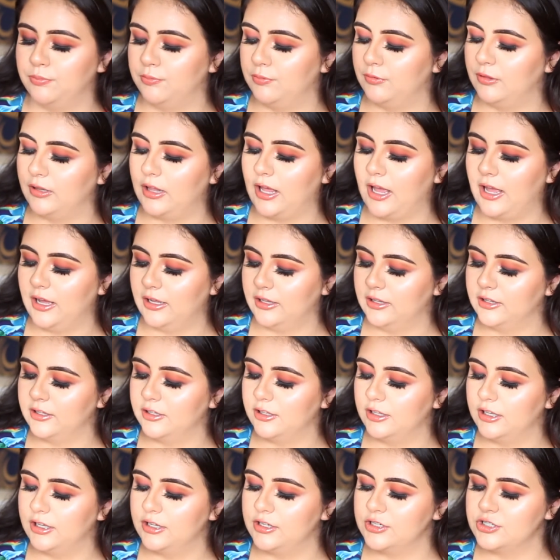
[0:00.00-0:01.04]

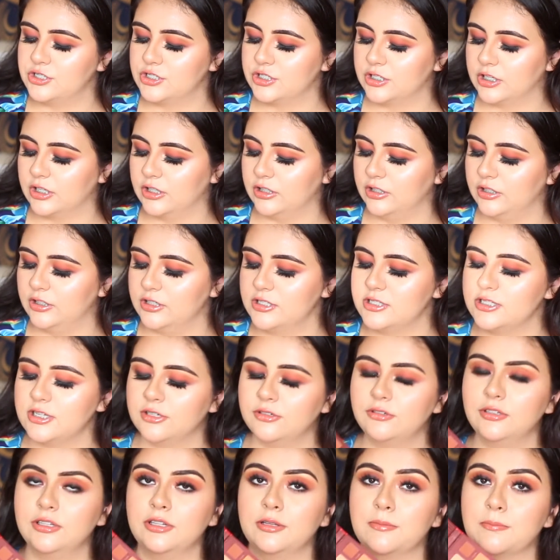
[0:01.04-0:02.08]
blackish color, it's
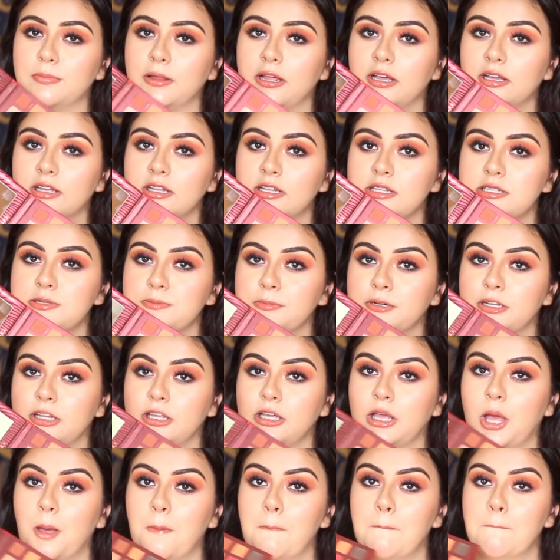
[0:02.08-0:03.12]
not really black, it's more
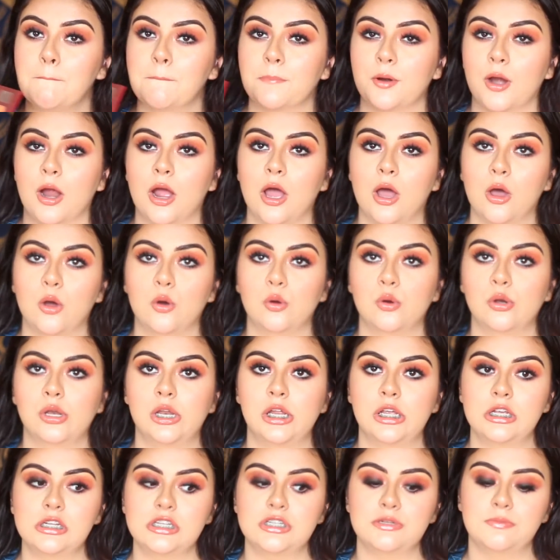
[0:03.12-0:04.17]
like a
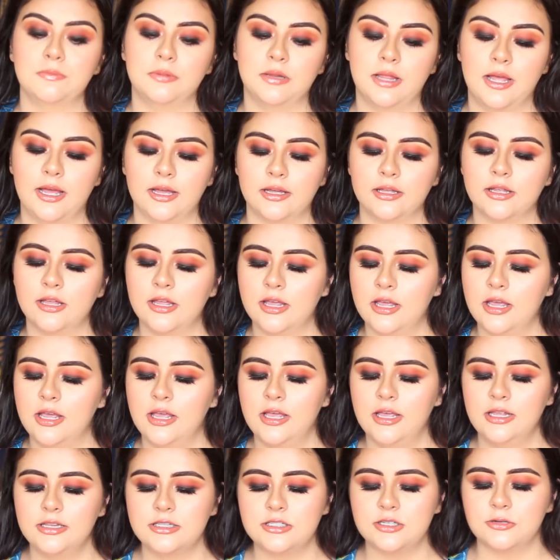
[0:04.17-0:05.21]
brownish black.
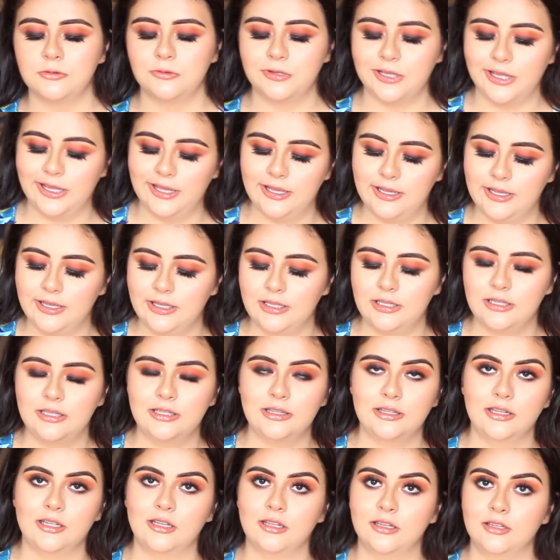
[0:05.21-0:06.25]
It's okay.
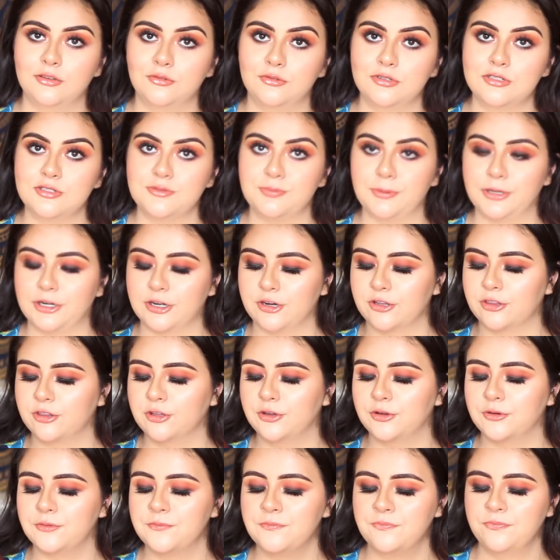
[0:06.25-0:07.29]
The other one's better
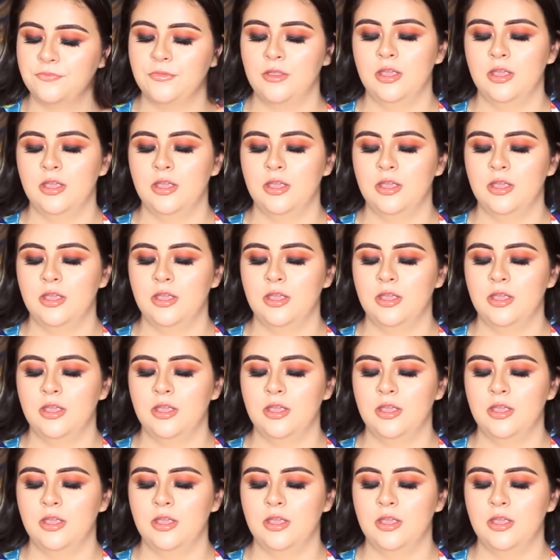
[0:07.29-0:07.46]
though.